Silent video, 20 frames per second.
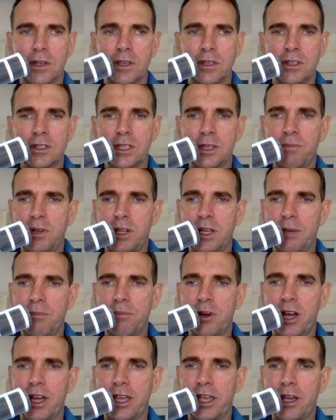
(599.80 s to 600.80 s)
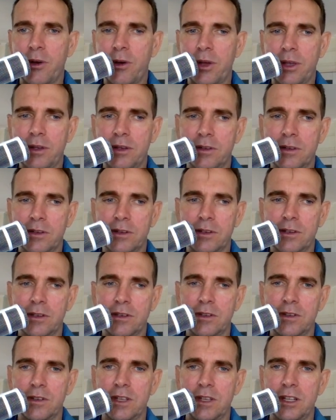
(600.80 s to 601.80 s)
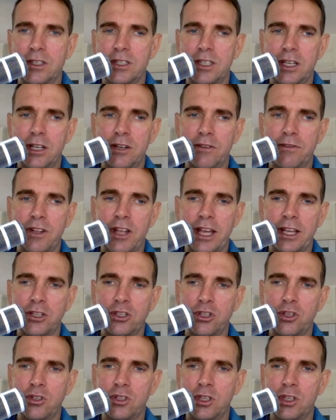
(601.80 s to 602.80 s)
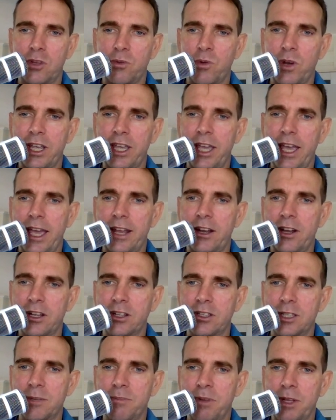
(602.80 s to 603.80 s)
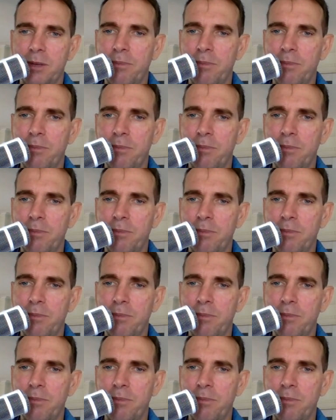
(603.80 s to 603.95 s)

simply by going, instead of like choosing the one again, I could simply